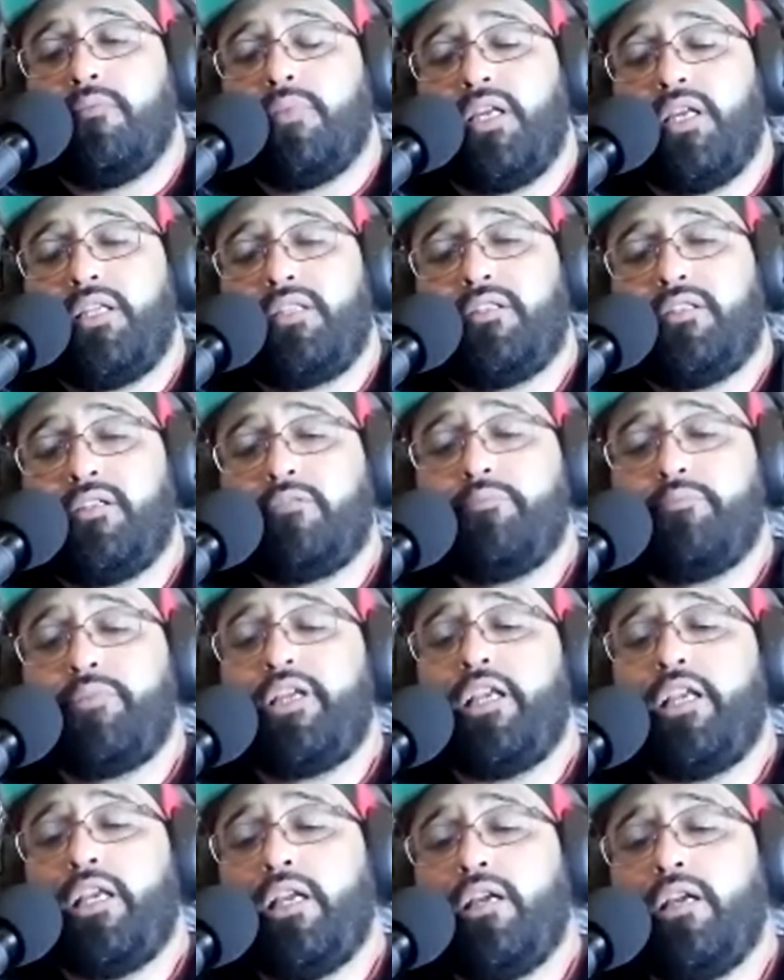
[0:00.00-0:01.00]
It took
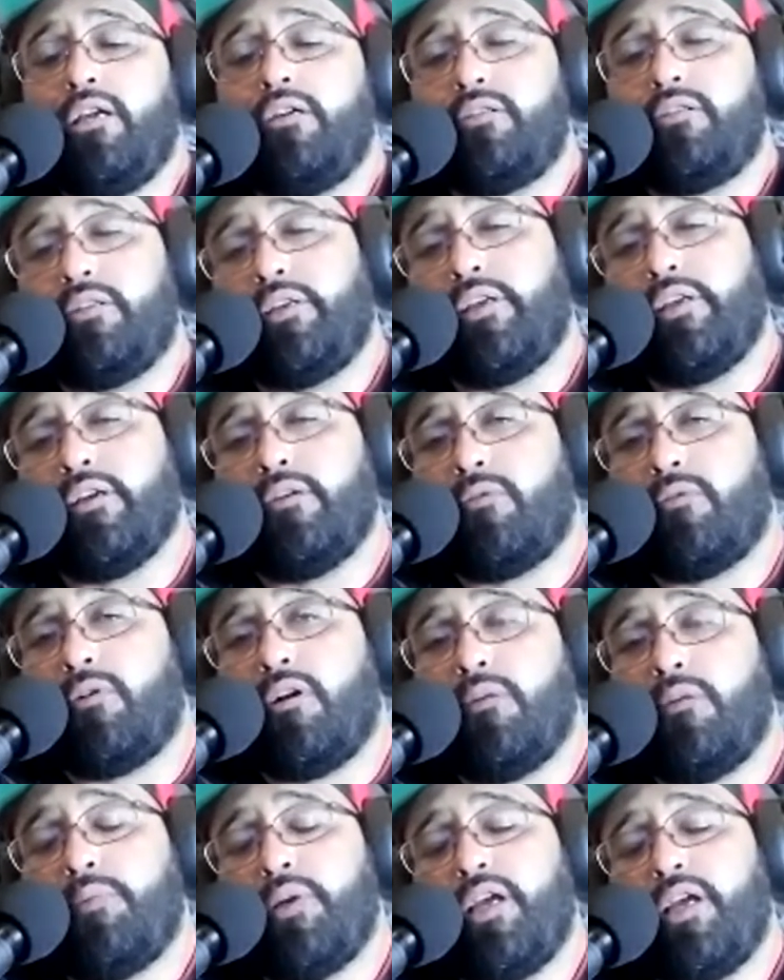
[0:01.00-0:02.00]
me years to get where
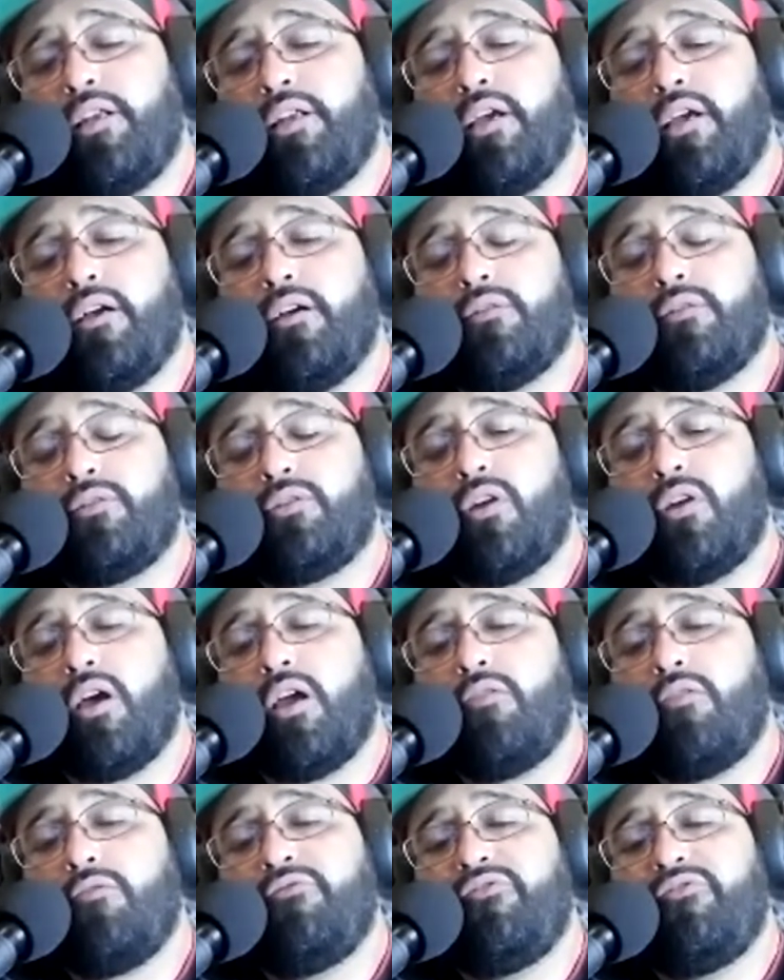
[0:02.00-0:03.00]
I'm at now, so I
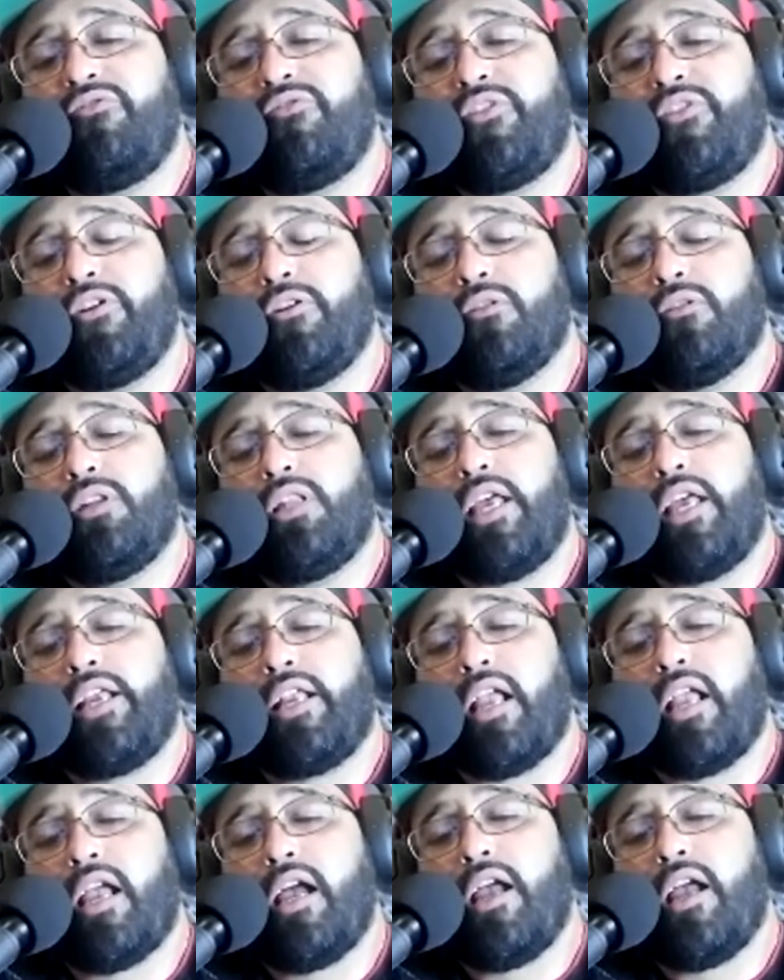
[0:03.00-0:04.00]
don't feel
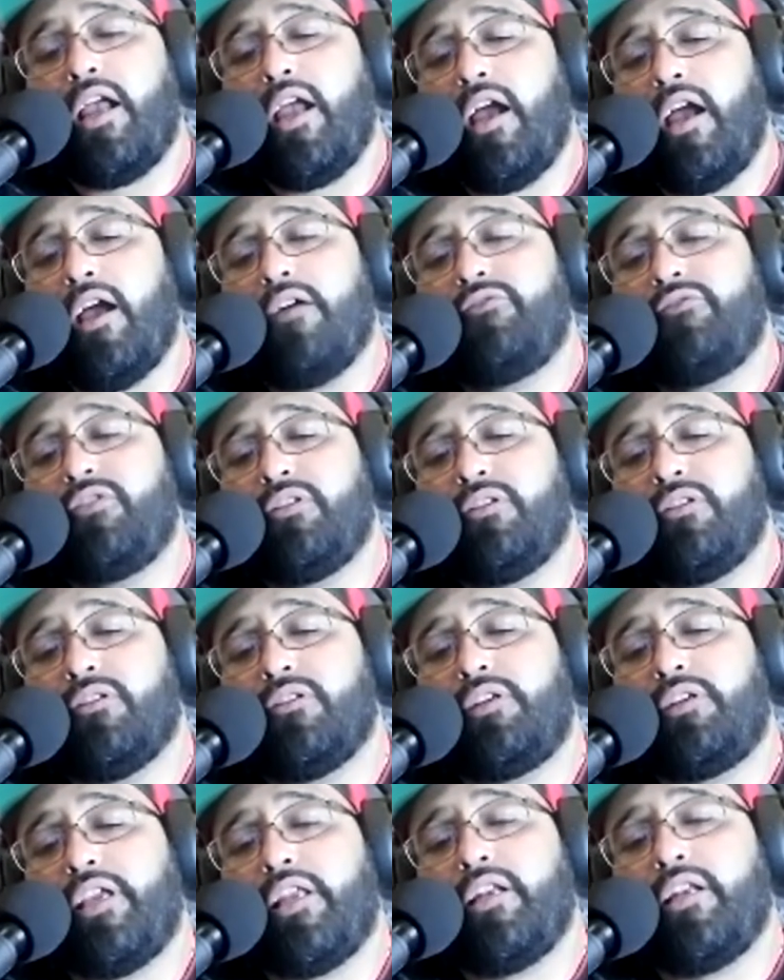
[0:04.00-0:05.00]
like I have to
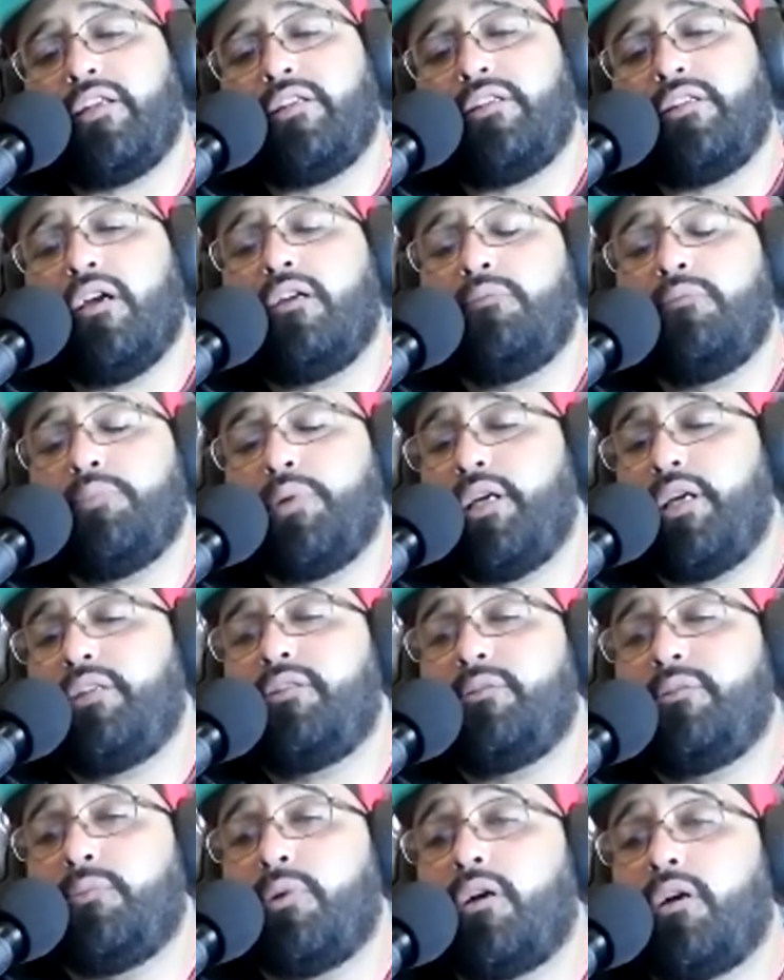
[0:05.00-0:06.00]
get it done by
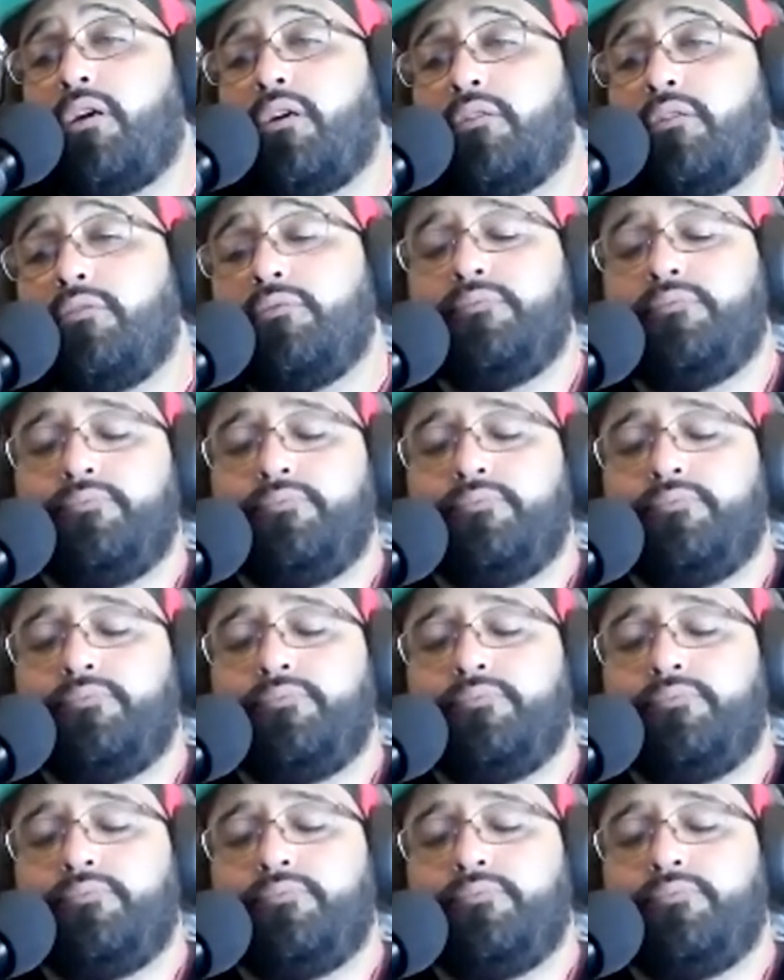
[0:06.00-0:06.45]
tomorrow.